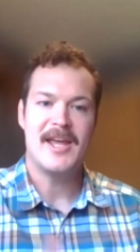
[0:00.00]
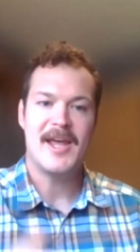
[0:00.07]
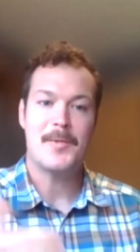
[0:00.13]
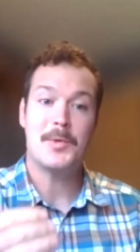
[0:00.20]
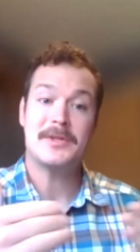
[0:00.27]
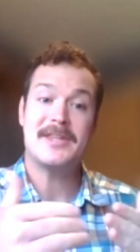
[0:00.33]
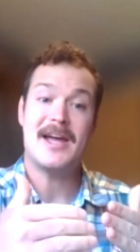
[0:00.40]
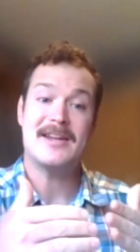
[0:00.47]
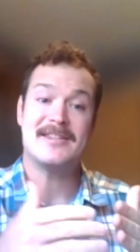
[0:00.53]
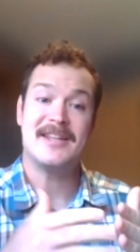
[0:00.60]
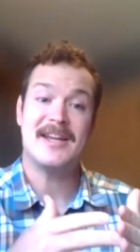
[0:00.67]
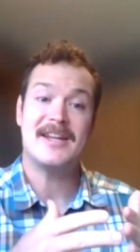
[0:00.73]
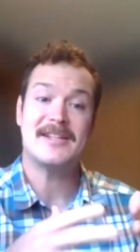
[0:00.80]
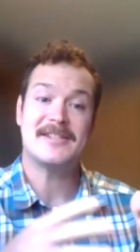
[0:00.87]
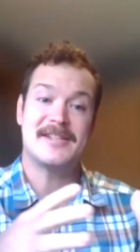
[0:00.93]
And what that
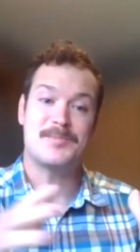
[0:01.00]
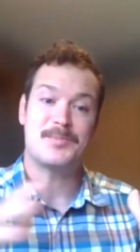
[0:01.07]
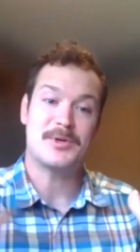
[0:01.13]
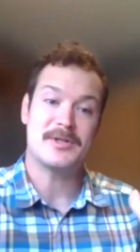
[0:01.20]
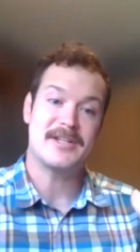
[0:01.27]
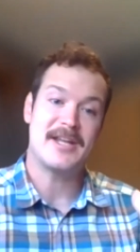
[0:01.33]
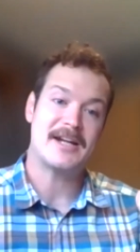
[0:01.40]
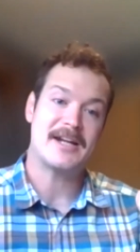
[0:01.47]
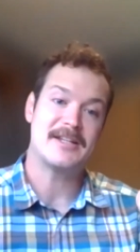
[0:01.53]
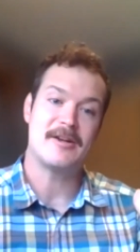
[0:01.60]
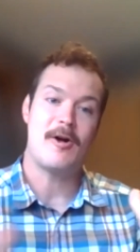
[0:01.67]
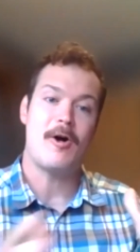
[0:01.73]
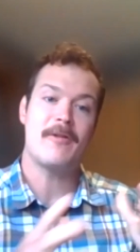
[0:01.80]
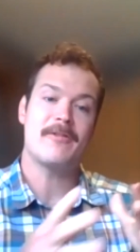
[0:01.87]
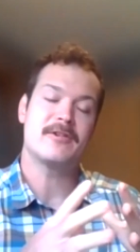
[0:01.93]
did is it protected
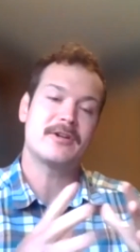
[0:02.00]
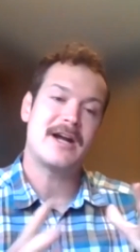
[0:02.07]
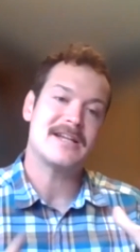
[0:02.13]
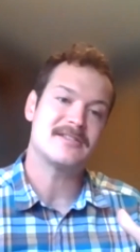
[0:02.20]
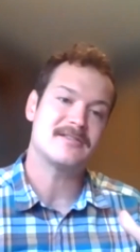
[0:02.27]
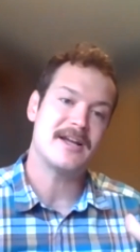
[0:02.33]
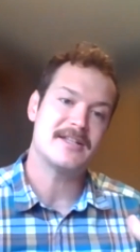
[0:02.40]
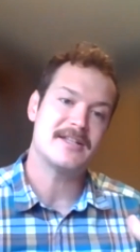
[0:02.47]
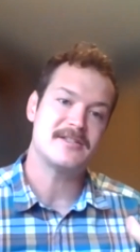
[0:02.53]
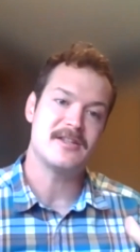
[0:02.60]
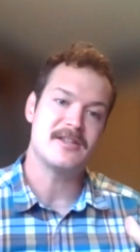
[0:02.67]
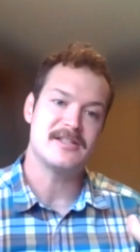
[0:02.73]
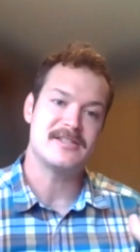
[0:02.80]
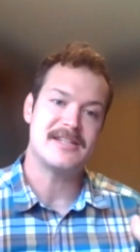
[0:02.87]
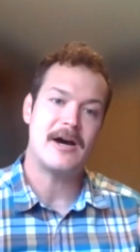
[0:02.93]
all the grasslands to
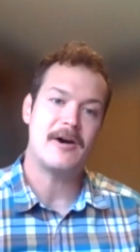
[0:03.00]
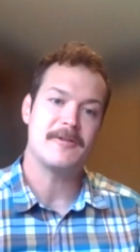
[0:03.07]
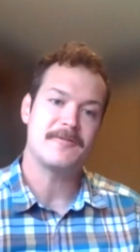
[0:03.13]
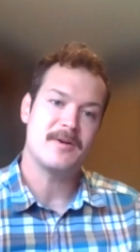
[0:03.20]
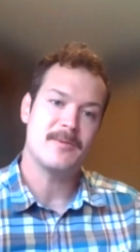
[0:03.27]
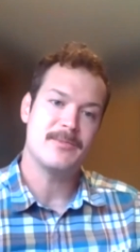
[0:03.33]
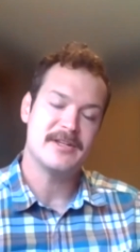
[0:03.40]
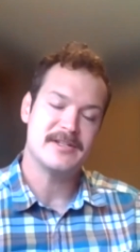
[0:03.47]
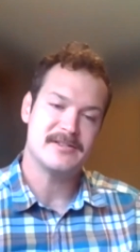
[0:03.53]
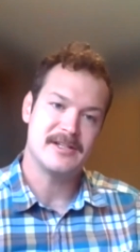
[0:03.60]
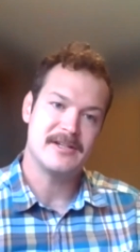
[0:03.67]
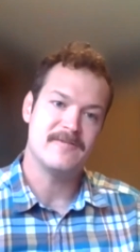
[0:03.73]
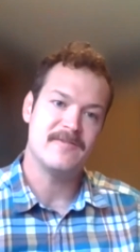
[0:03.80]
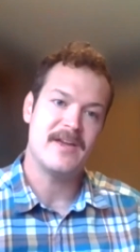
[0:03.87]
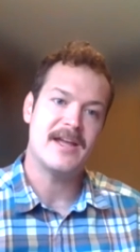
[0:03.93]
the south from this
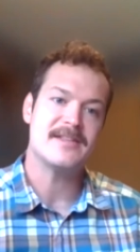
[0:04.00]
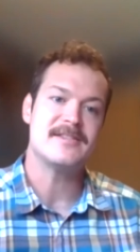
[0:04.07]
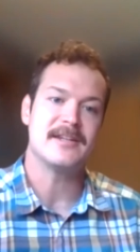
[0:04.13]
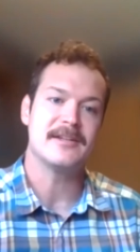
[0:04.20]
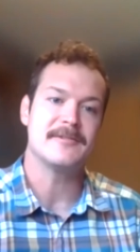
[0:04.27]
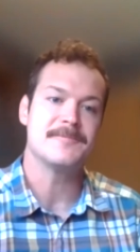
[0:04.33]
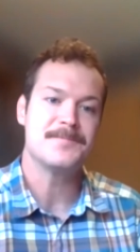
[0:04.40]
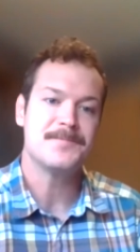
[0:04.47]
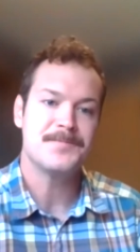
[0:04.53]
advancing